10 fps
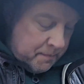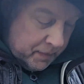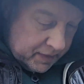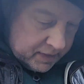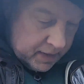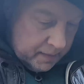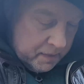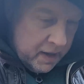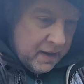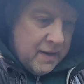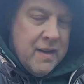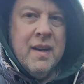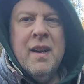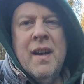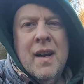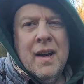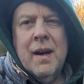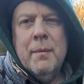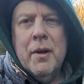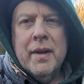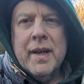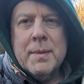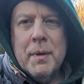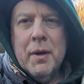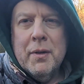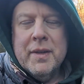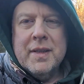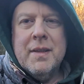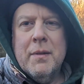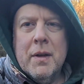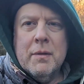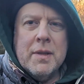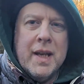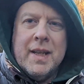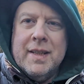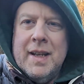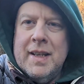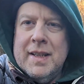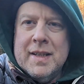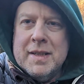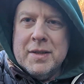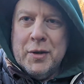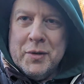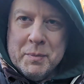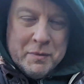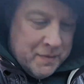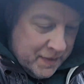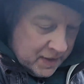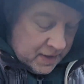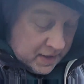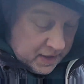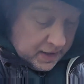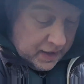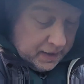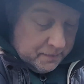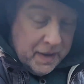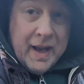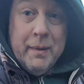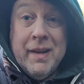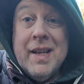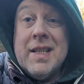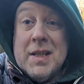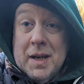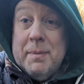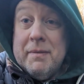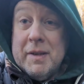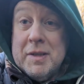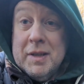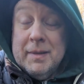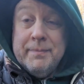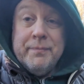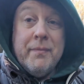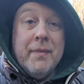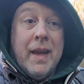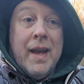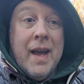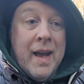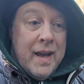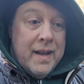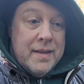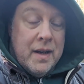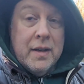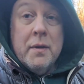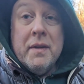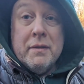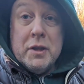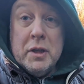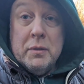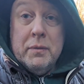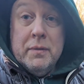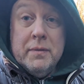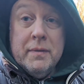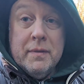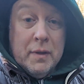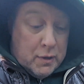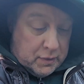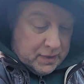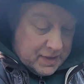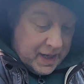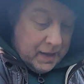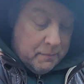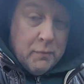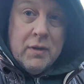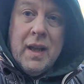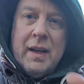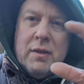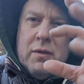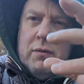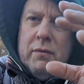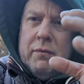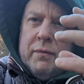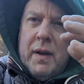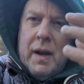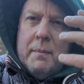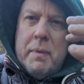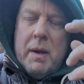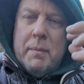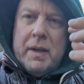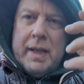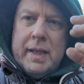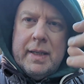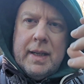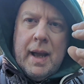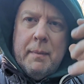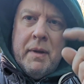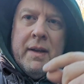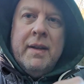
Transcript: But I'm not an expert on this. Don't go taking any of this as gospel. Anyway, it's a type of russula, and I know there are two that look the same with that sort of purpley cap.